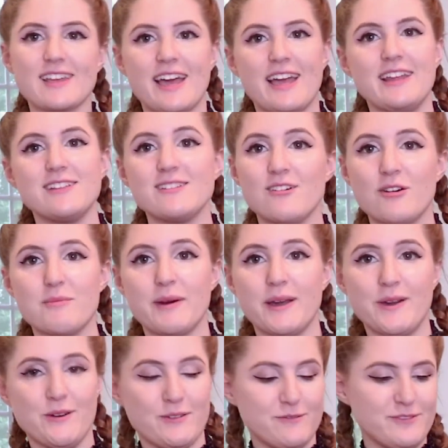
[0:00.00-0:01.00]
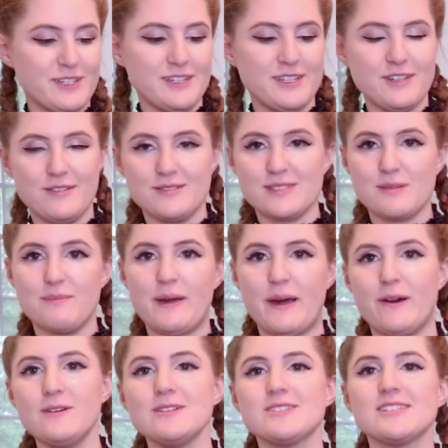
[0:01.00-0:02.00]
I know what my own video is
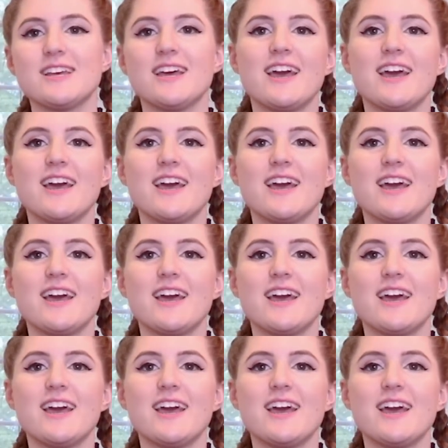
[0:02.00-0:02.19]
about.